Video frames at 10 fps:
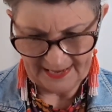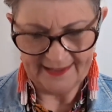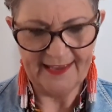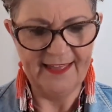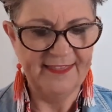
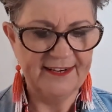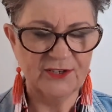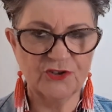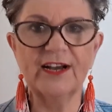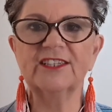Yeah, the
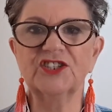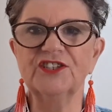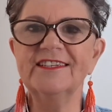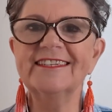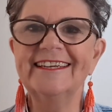
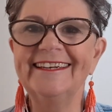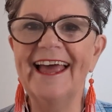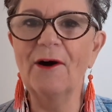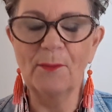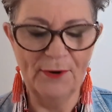instructions,
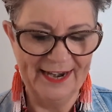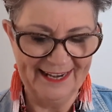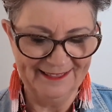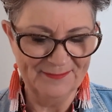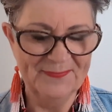now I'm
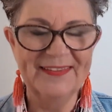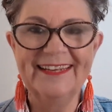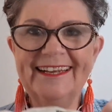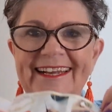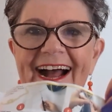reading them,
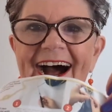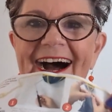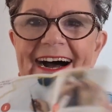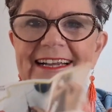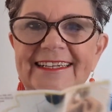
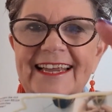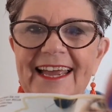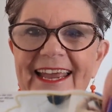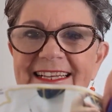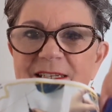
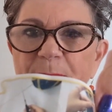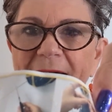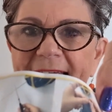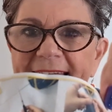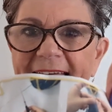
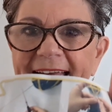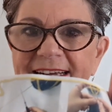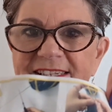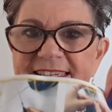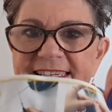explain
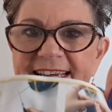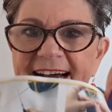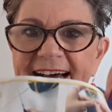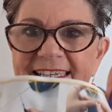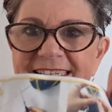how to
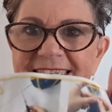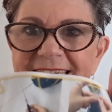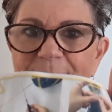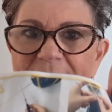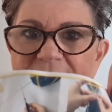start
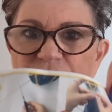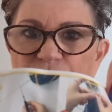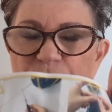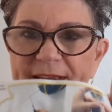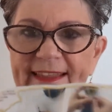
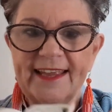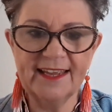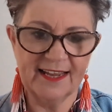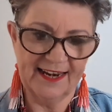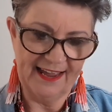ensuring that
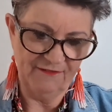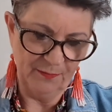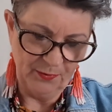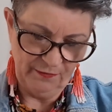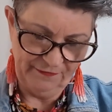you're going to have the
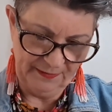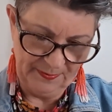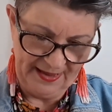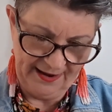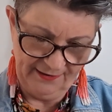perfect
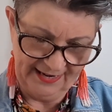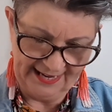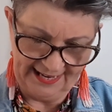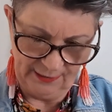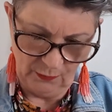pair in
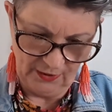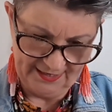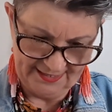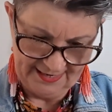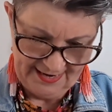colour
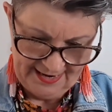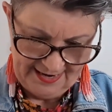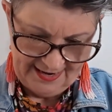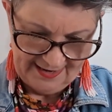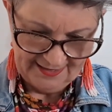wise.
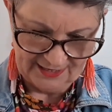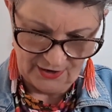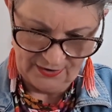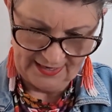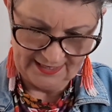
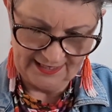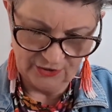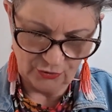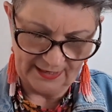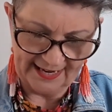So you
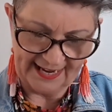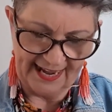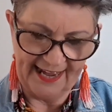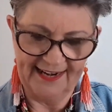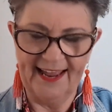literally
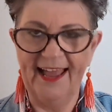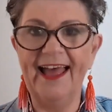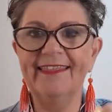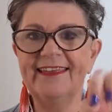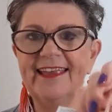cut
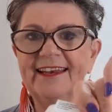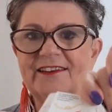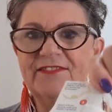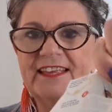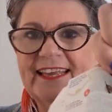at the end
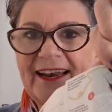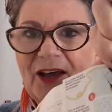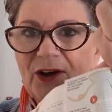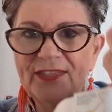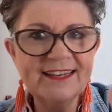of the
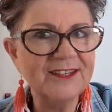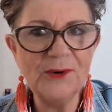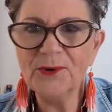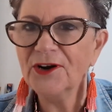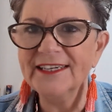yellow. That's
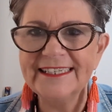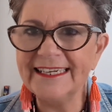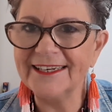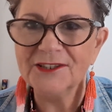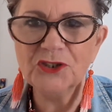not what I
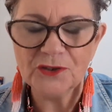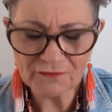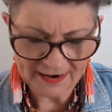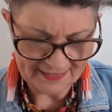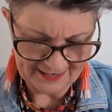did. I should
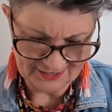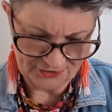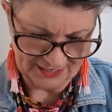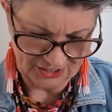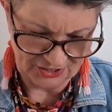have read the
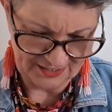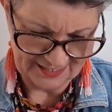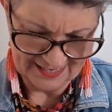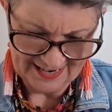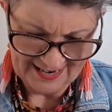instructions.